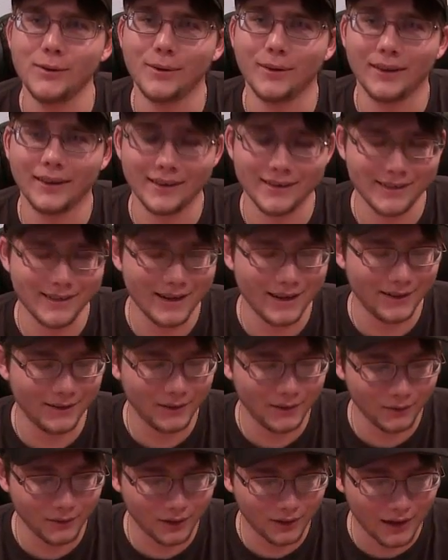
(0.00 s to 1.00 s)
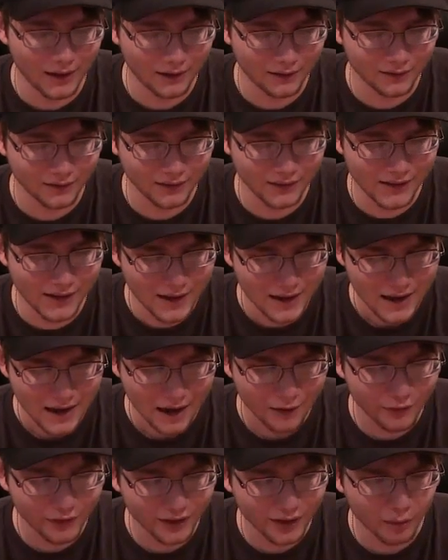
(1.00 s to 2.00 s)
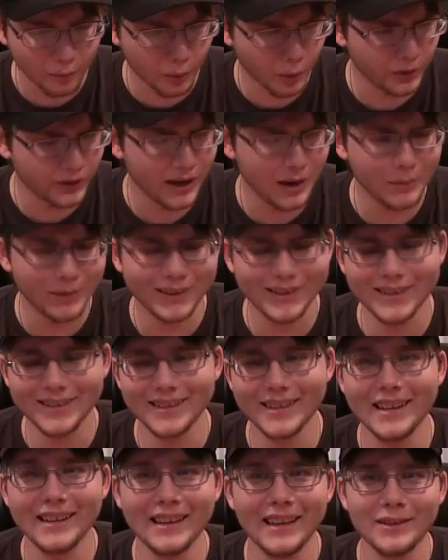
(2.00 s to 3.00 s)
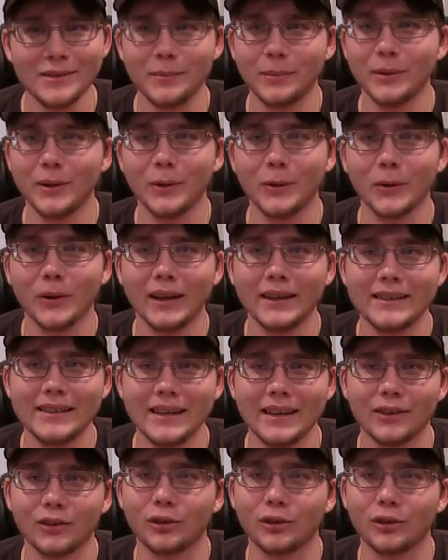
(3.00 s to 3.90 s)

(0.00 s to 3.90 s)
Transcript: Like I said, with actually having like a board game like this in it, that's a pretty cool idea.